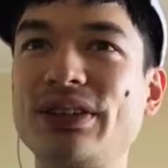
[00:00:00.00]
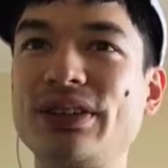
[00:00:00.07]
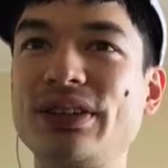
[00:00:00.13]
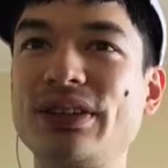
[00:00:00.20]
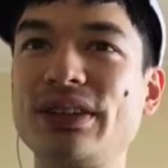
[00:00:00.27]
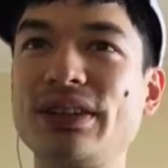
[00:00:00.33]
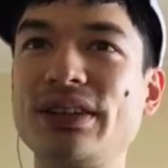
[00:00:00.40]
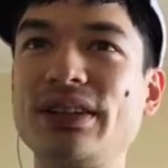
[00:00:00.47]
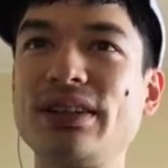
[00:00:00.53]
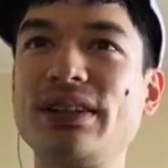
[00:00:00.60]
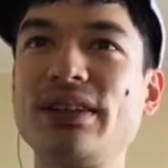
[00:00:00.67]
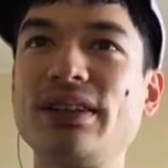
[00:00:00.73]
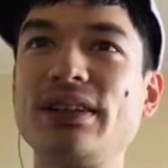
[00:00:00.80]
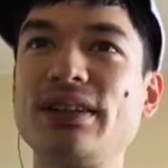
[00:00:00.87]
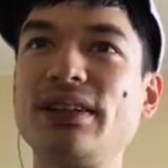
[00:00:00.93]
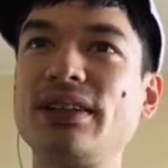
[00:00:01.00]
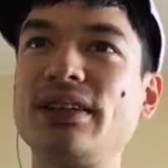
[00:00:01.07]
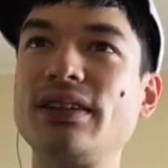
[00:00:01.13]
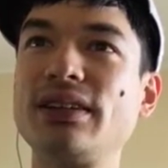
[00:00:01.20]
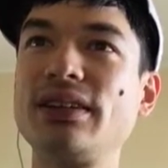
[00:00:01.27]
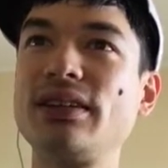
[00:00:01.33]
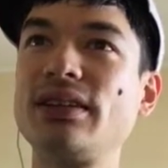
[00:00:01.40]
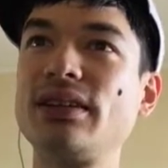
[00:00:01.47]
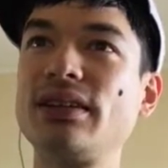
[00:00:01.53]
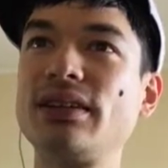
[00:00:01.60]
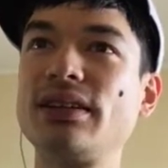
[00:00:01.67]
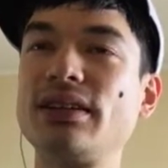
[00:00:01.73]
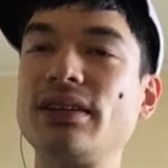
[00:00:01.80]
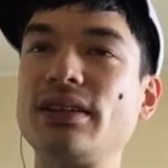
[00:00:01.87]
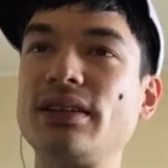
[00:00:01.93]

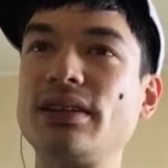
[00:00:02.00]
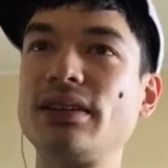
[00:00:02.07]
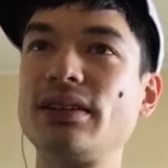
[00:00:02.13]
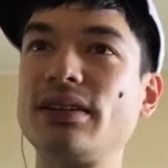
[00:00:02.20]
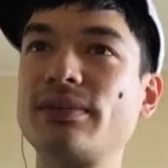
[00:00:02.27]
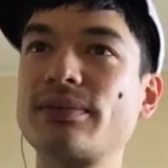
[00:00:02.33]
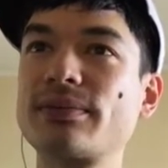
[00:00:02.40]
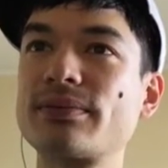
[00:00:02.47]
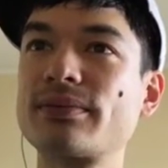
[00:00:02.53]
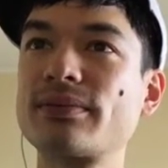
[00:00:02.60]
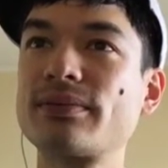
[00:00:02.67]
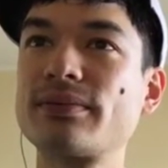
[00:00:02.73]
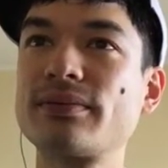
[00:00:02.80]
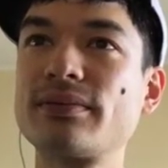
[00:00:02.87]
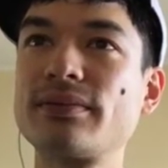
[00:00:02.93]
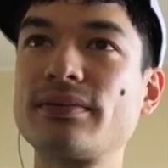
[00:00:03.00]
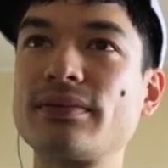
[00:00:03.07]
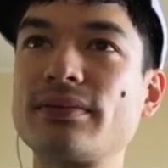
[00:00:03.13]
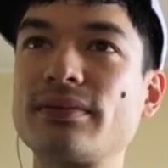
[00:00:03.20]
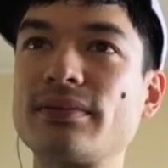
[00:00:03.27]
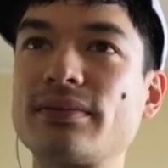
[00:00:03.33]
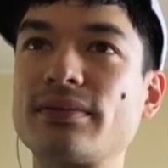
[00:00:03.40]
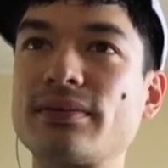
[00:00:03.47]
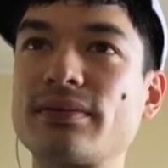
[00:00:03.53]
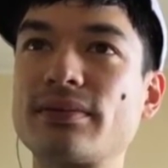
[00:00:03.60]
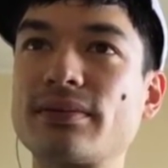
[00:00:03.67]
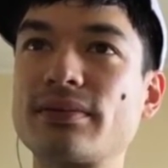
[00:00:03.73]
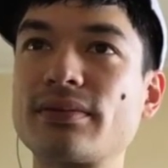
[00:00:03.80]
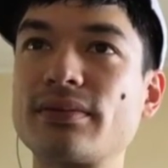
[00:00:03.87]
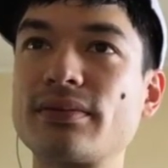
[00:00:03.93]

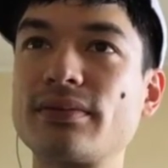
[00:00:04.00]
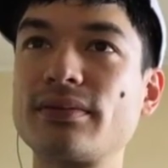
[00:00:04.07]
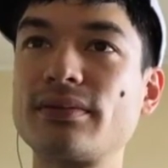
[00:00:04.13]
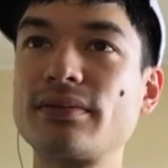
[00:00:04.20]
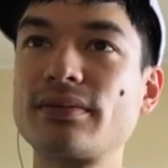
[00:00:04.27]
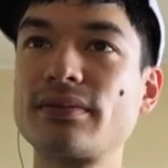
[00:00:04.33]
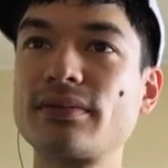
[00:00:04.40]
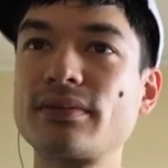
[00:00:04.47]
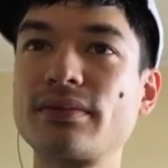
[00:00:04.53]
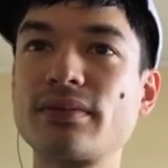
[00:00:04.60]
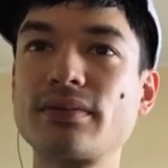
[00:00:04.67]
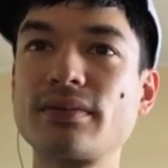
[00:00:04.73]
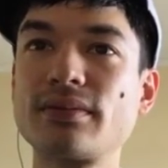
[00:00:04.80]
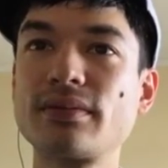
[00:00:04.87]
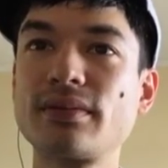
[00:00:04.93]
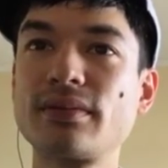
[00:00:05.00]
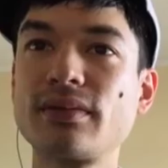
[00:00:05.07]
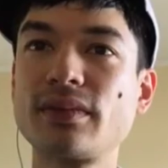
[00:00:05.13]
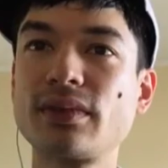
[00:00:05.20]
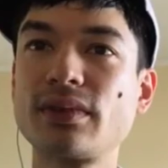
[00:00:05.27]
Nobody speaks.